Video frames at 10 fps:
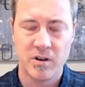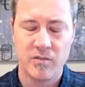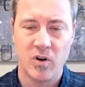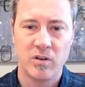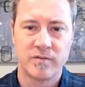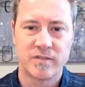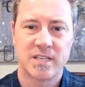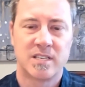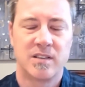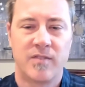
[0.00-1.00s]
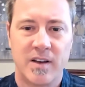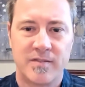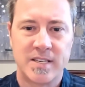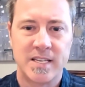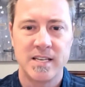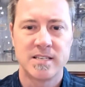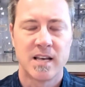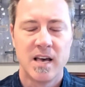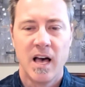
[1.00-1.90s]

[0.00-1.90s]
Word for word: Evolve 65Ts.